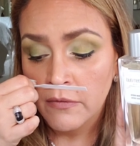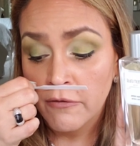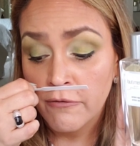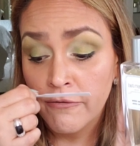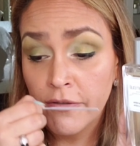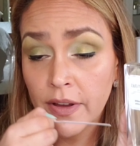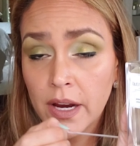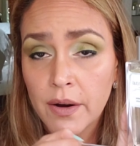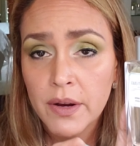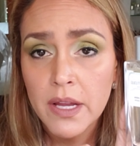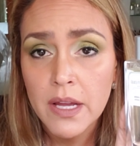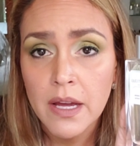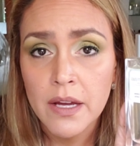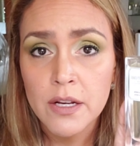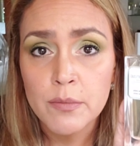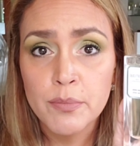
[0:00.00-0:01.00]

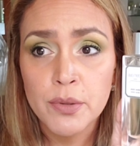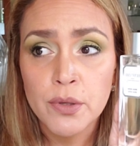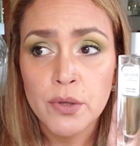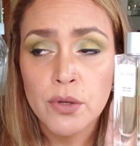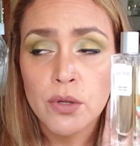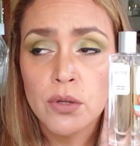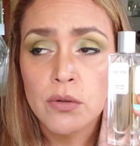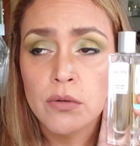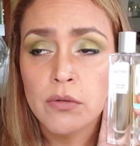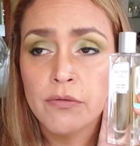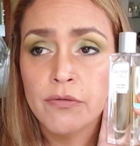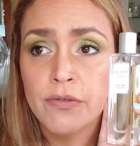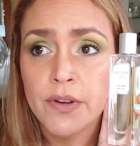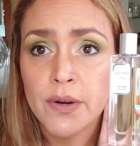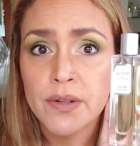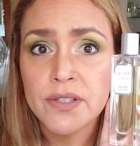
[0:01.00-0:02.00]
Very edible,
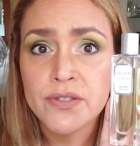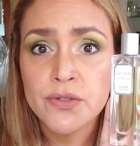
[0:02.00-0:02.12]
very